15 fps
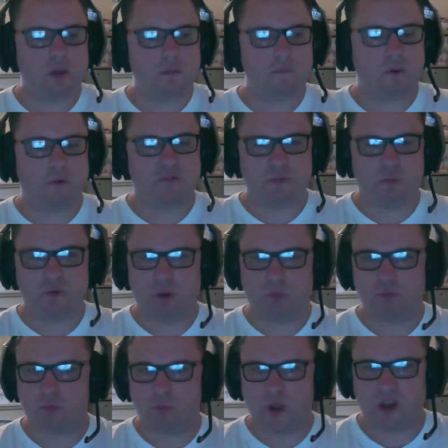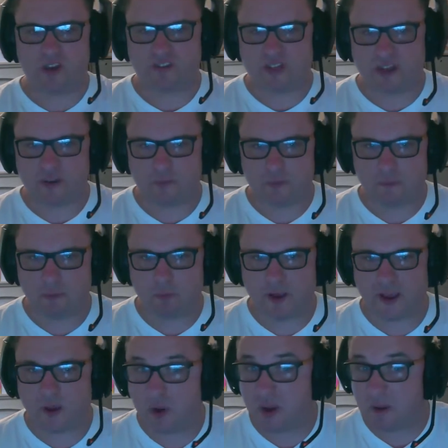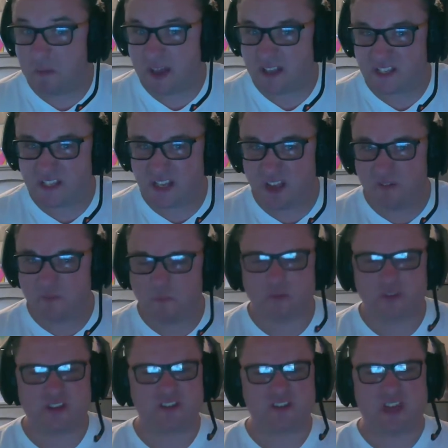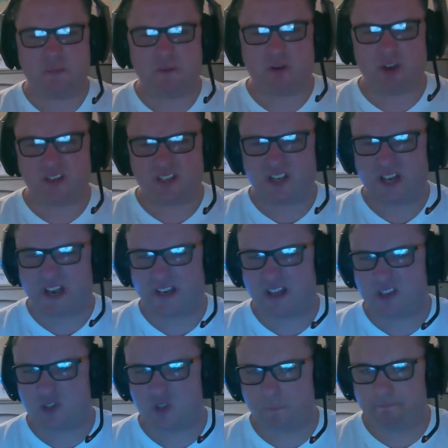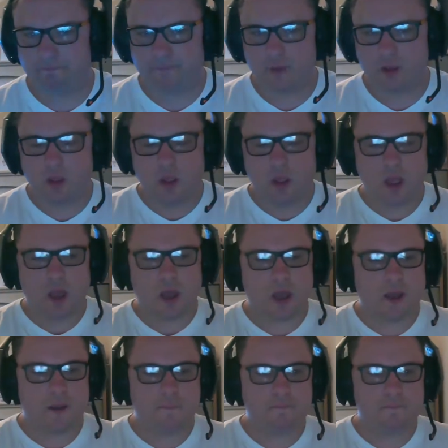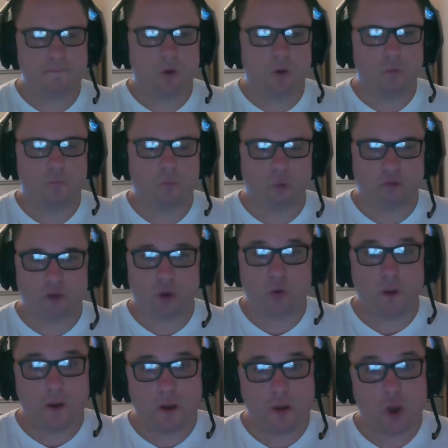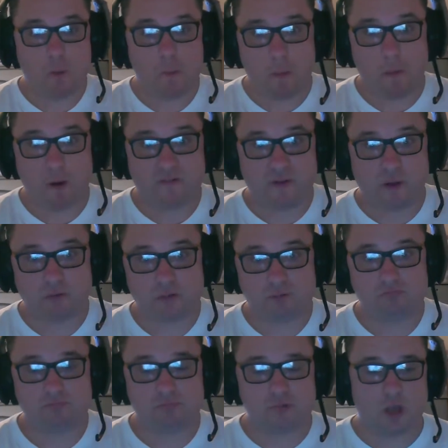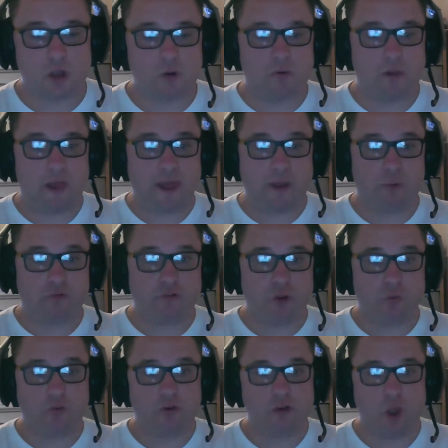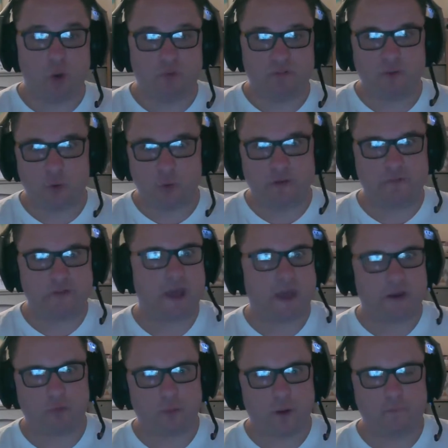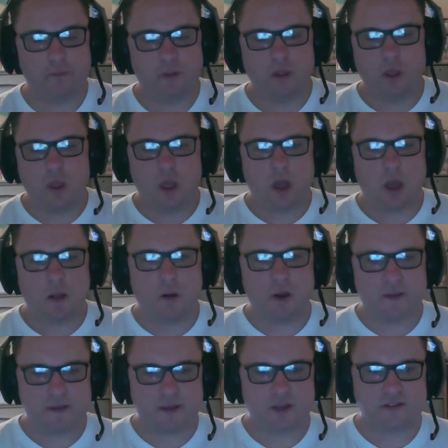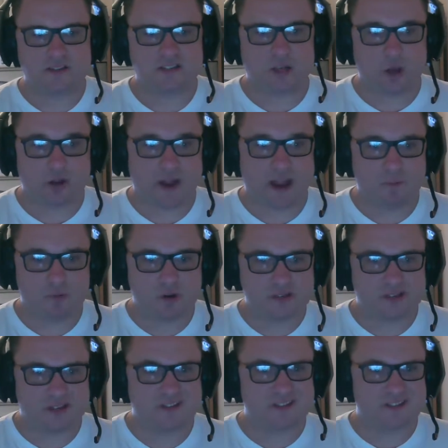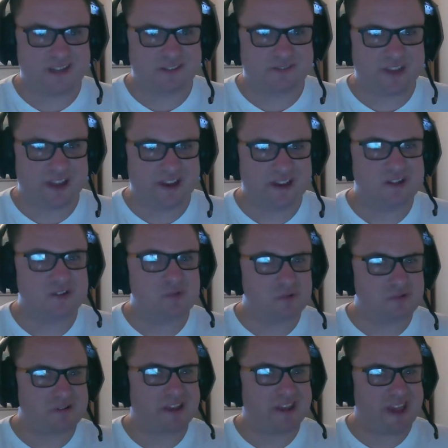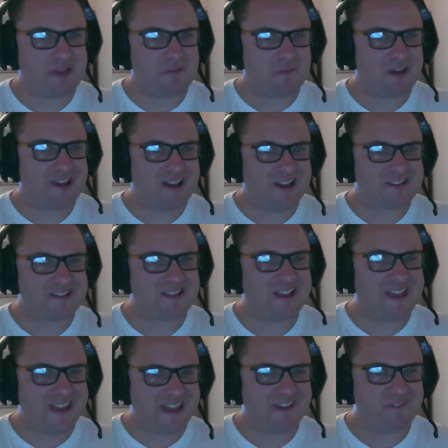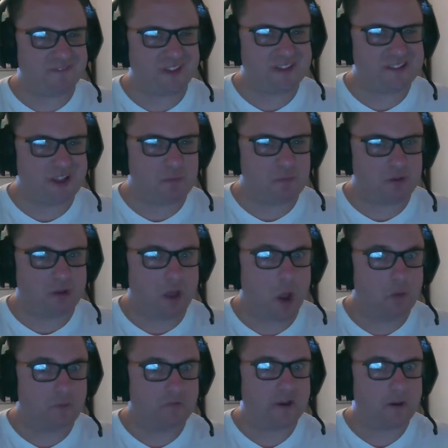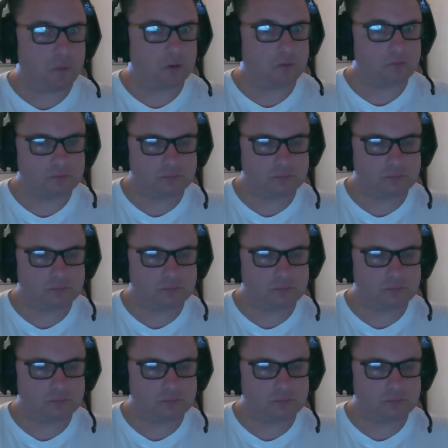obviously, we understand that people get quite competitive, but obviously just keep it nice and clean. That's all. Also, no mobile phones. So, and also no food if you can as well. Only because there's a lot of cameras, and I know that Dave Taylor will kick my ass if things happen. Hopefully, it won't.